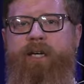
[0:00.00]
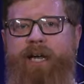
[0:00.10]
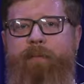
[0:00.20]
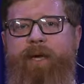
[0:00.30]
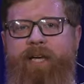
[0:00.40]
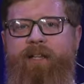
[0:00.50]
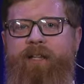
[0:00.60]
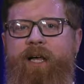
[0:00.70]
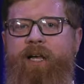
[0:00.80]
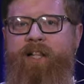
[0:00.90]
name
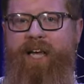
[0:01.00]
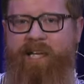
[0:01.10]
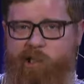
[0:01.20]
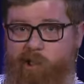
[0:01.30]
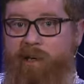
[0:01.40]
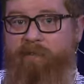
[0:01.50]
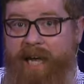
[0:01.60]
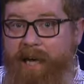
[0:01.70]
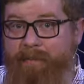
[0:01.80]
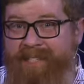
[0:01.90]
in the history of
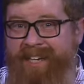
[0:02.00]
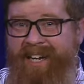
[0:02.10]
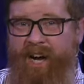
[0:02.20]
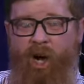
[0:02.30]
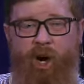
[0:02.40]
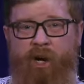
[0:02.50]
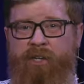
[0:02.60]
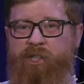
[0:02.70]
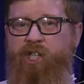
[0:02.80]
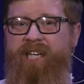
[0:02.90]
names.
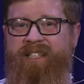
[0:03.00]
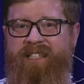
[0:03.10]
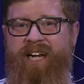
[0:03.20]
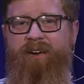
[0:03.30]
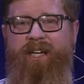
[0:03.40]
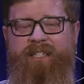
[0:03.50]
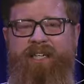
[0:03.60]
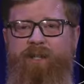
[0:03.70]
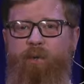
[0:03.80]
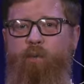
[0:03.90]
Hard G sound is
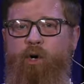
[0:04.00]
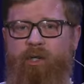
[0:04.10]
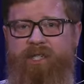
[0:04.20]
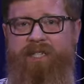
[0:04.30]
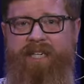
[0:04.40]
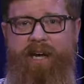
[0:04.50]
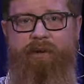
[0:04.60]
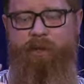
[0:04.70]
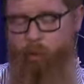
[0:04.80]
like the worst sound in the